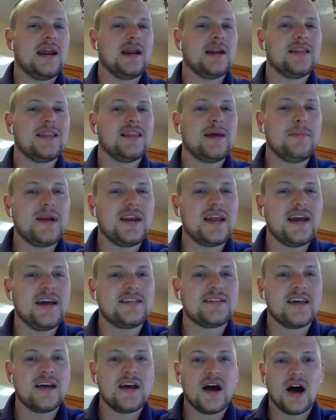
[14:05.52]
and it
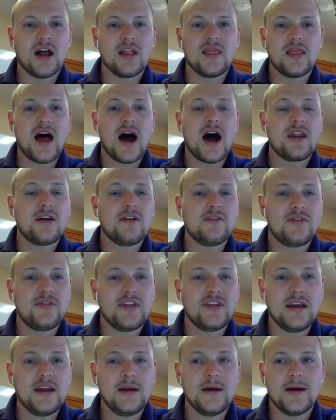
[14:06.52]
eliminates a lot of
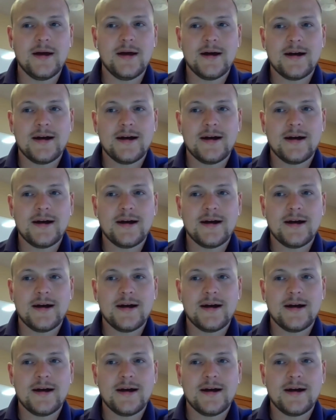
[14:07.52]
the